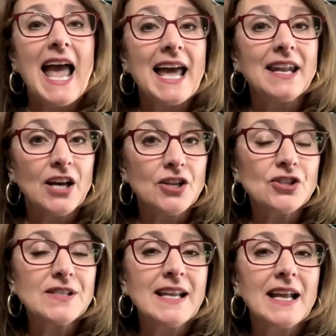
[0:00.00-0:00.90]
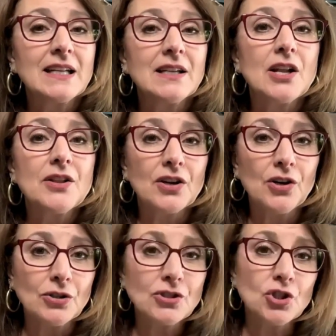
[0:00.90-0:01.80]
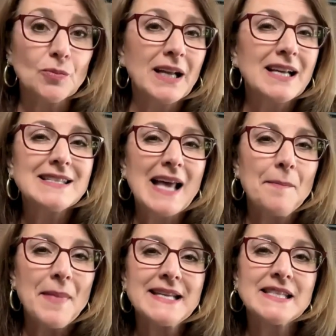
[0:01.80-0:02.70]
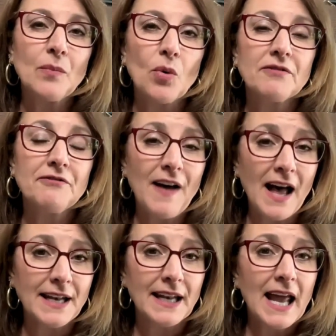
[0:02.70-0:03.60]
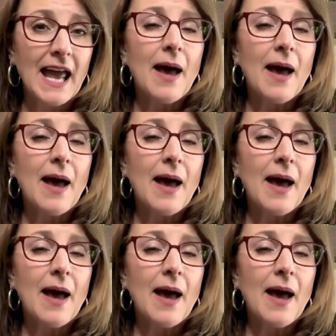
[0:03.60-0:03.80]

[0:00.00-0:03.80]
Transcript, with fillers: and understand the culture because that makes it more fun